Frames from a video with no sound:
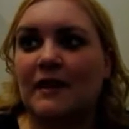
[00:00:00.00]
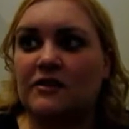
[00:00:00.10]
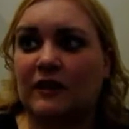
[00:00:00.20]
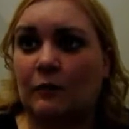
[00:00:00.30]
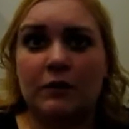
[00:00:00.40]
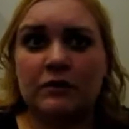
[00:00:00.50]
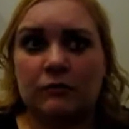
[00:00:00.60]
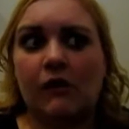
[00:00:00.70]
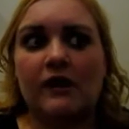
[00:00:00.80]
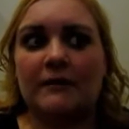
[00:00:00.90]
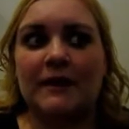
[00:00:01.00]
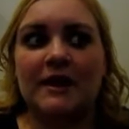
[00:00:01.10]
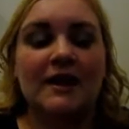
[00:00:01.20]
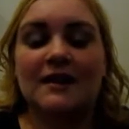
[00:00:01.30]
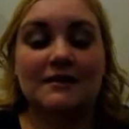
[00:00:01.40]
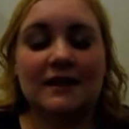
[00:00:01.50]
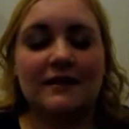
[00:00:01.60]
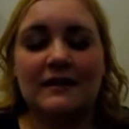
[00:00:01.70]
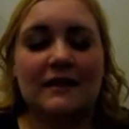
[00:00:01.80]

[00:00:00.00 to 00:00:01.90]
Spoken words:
And she's like, what's wrong? I'm like, nothing,